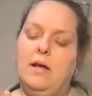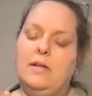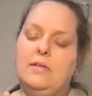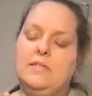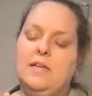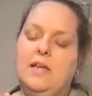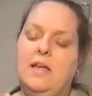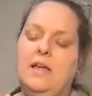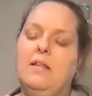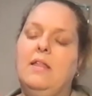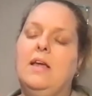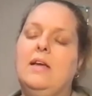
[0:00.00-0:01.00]
as the
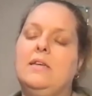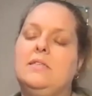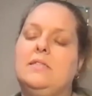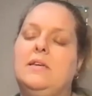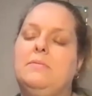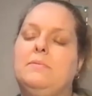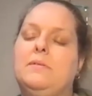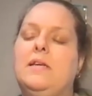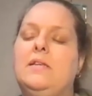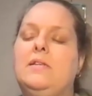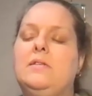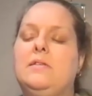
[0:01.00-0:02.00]
healing seeps
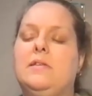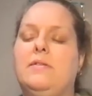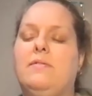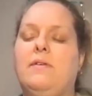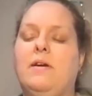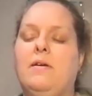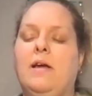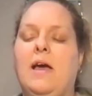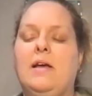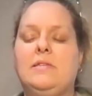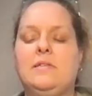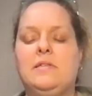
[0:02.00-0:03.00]
into the very
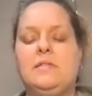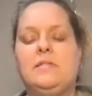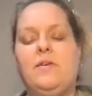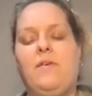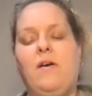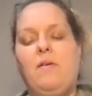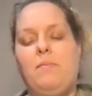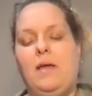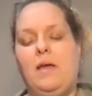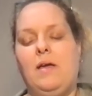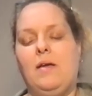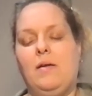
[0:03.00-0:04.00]
essence of our
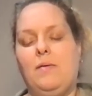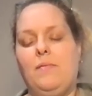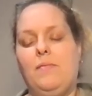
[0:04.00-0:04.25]
being.